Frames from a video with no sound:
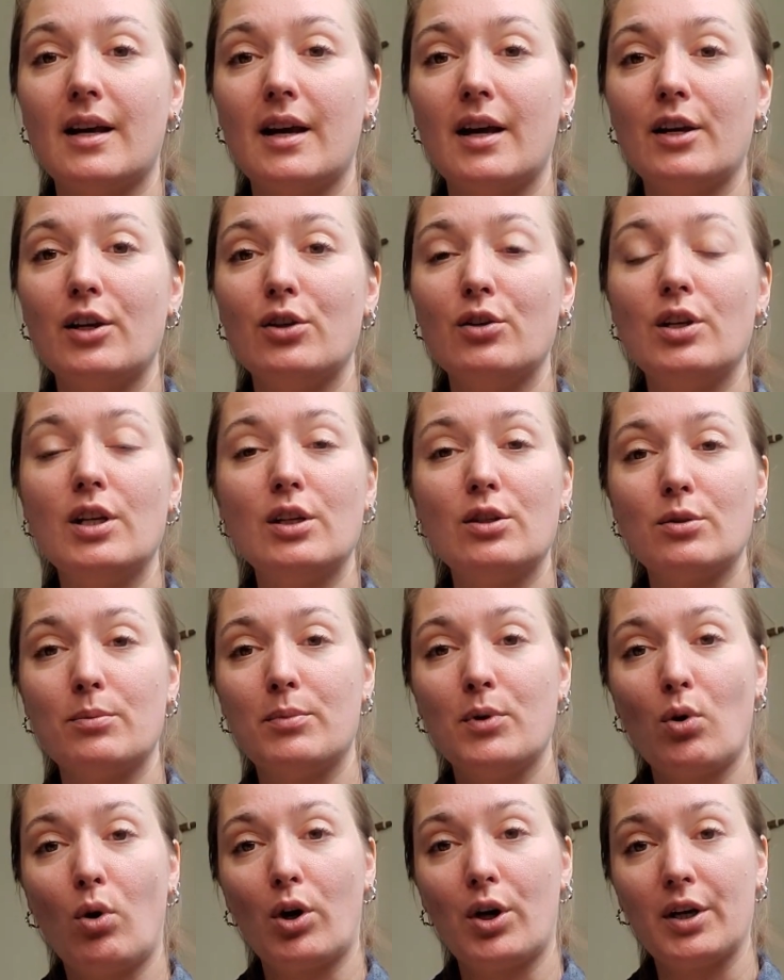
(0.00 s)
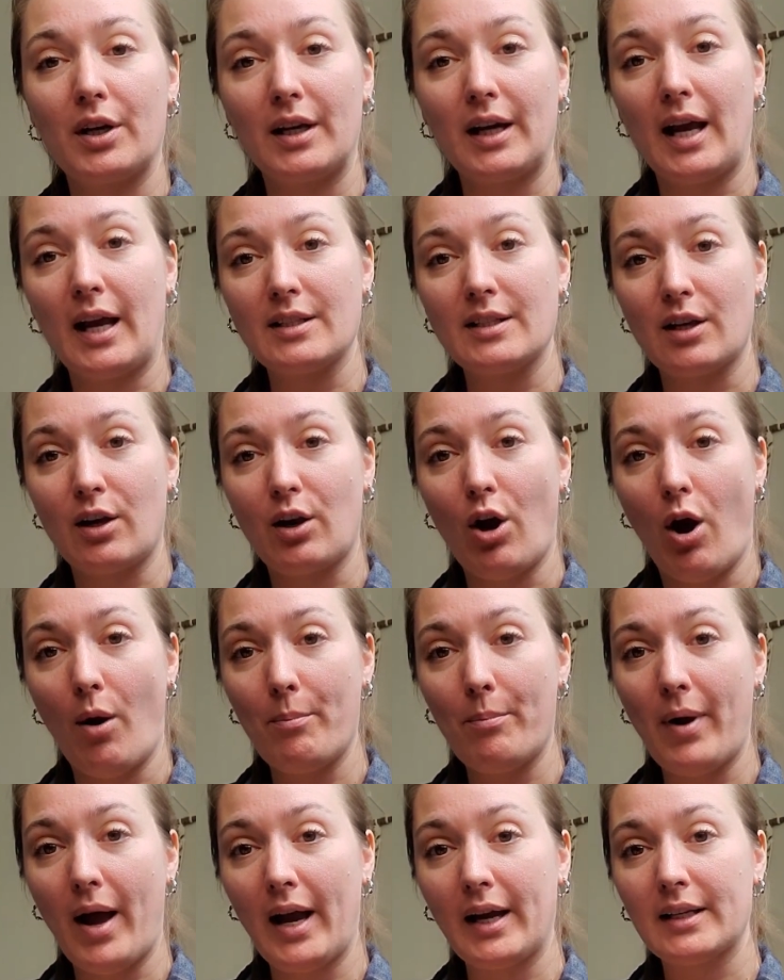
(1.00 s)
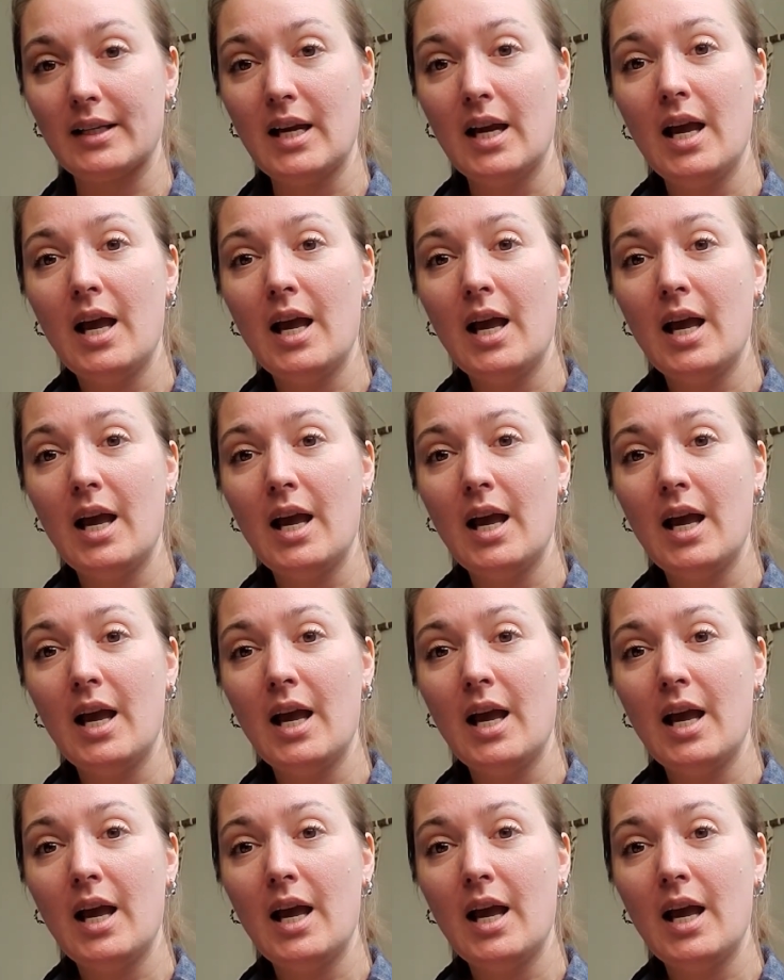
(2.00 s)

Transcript: You need to be organized and compact.